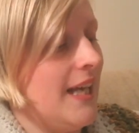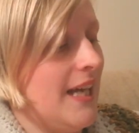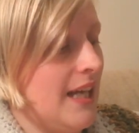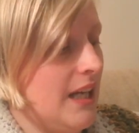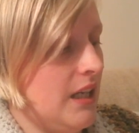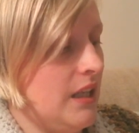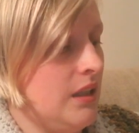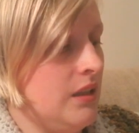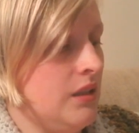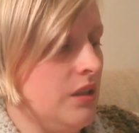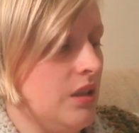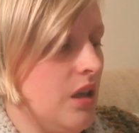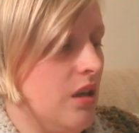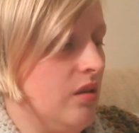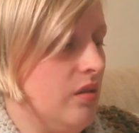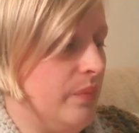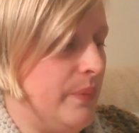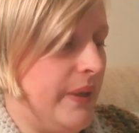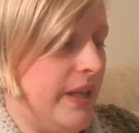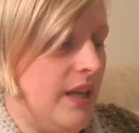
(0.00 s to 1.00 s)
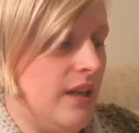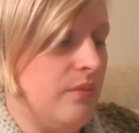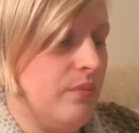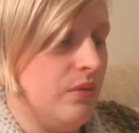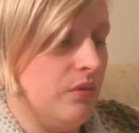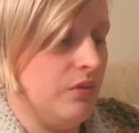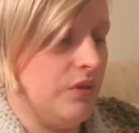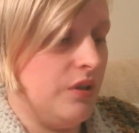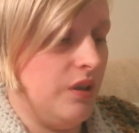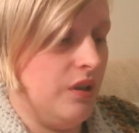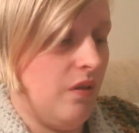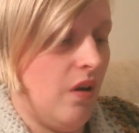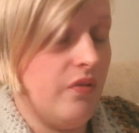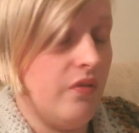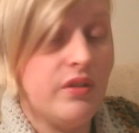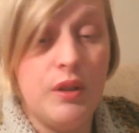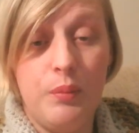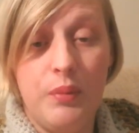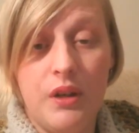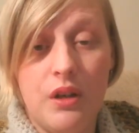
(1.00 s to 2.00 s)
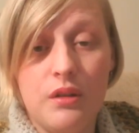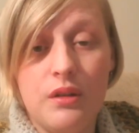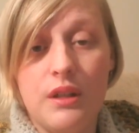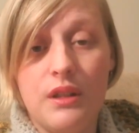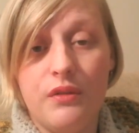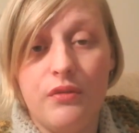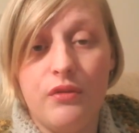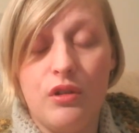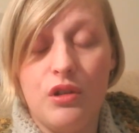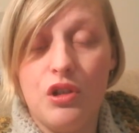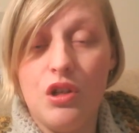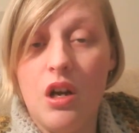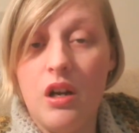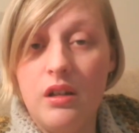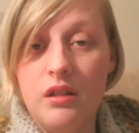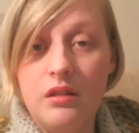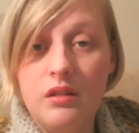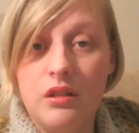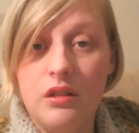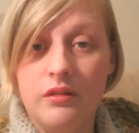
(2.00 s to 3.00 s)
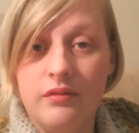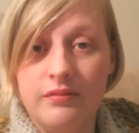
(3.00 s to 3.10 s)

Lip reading: and I'll be able to, obviously because it's for a child,